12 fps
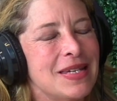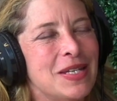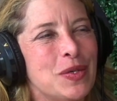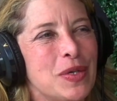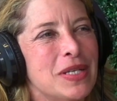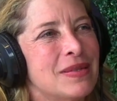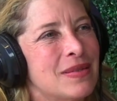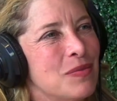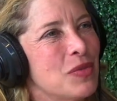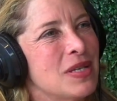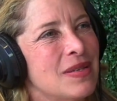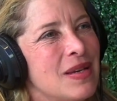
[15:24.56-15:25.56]
In
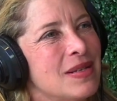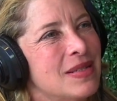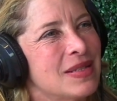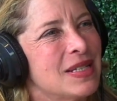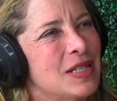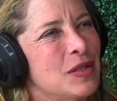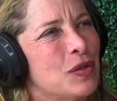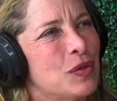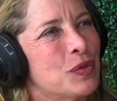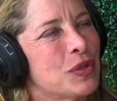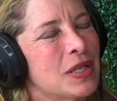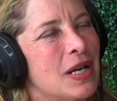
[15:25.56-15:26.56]
some ways I did,
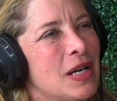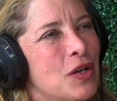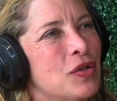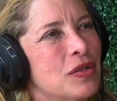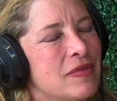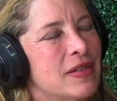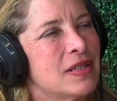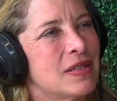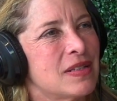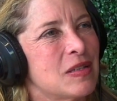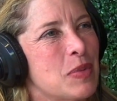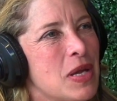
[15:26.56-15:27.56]
or I could have
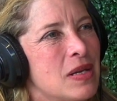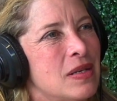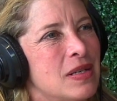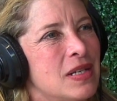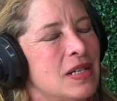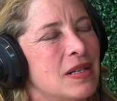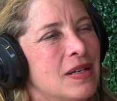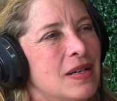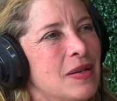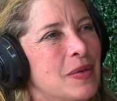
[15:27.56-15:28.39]
anticipated it.